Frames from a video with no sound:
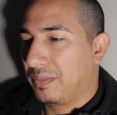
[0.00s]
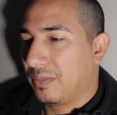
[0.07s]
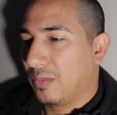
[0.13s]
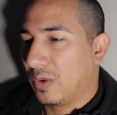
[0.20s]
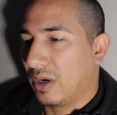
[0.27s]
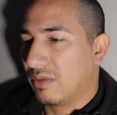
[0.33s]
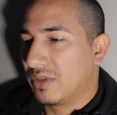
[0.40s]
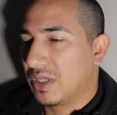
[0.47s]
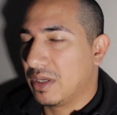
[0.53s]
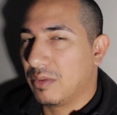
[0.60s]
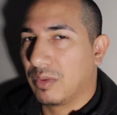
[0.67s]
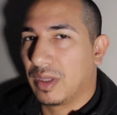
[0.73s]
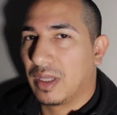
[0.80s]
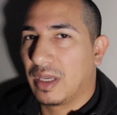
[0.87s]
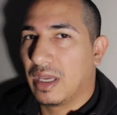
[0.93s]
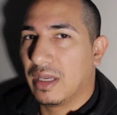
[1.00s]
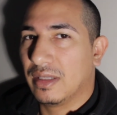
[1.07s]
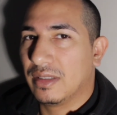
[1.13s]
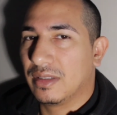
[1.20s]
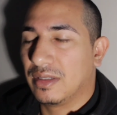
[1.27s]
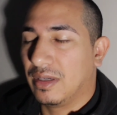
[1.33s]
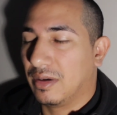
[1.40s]
What I've seen with the
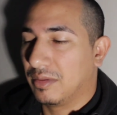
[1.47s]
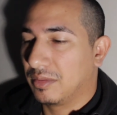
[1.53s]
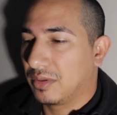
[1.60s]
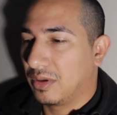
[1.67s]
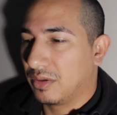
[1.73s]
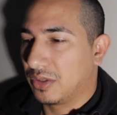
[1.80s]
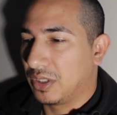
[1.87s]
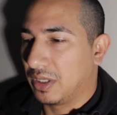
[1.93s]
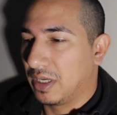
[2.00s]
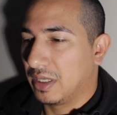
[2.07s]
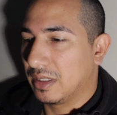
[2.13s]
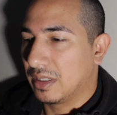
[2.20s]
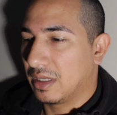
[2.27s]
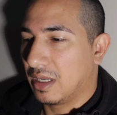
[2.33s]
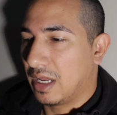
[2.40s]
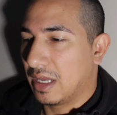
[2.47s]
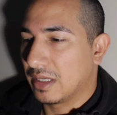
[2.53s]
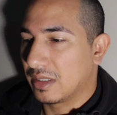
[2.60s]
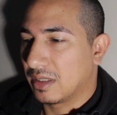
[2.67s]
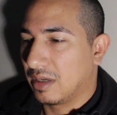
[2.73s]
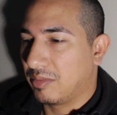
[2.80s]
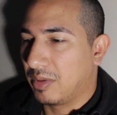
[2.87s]
kids, coaching kids
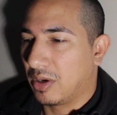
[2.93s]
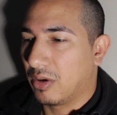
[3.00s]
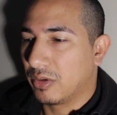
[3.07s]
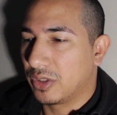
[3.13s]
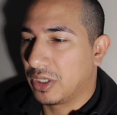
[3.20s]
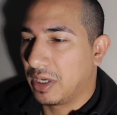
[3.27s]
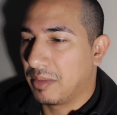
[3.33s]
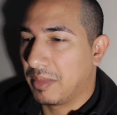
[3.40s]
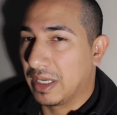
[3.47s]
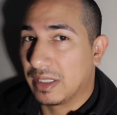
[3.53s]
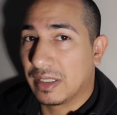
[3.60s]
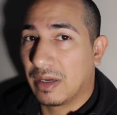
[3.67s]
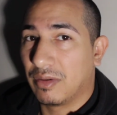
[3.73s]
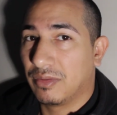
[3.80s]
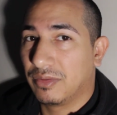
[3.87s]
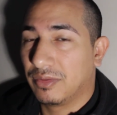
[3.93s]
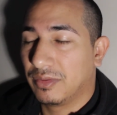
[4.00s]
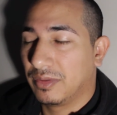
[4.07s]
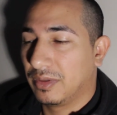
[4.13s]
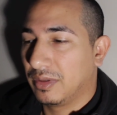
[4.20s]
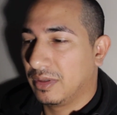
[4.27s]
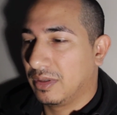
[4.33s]
class. I've been coaching it myself
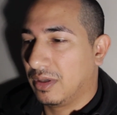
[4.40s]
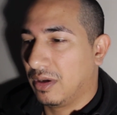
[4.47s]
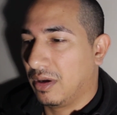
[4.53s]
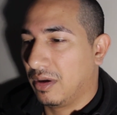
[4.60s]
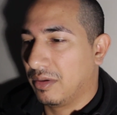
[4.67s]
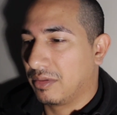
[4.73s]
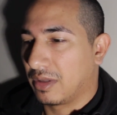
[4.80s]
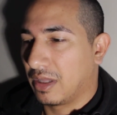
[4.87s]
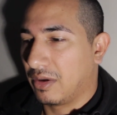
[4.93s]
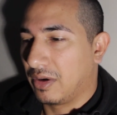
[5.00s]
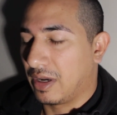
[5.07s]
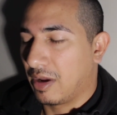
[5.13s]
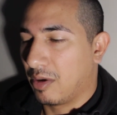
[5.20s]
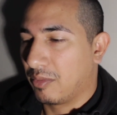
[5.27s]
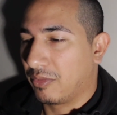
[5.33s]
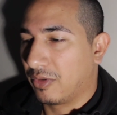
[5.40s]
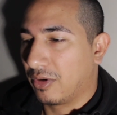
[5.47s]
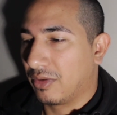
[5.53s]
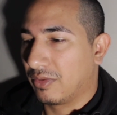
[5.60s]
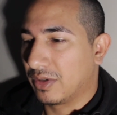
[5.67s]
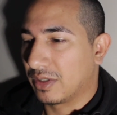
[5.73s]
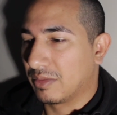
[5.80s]
without any help
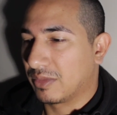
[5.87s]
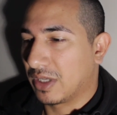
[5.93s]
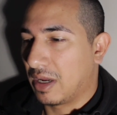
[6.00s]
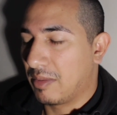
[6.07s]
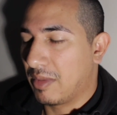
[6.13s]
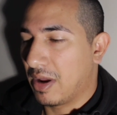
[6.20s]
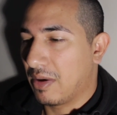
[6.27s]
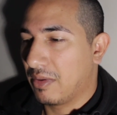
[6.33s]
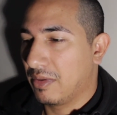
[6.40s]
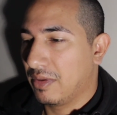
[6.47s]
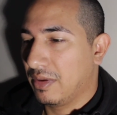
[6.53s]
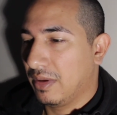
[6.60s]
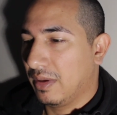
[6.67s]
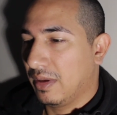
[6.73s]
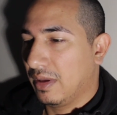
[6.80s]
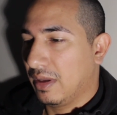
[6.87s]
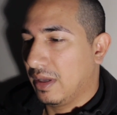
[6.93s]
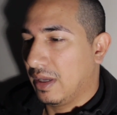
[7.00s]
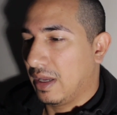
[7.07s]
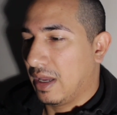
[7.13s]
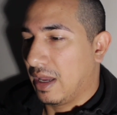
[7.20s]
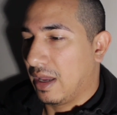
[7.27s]
for some time now,
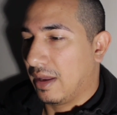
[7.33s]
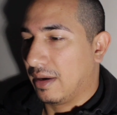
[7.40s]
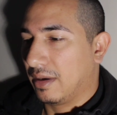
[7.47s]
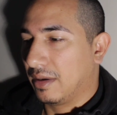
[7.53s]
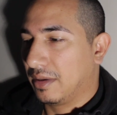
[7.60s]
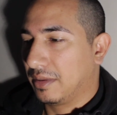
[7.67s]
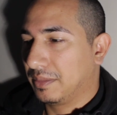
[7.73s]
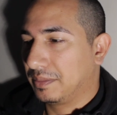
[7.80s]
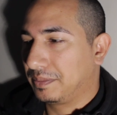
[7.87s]
and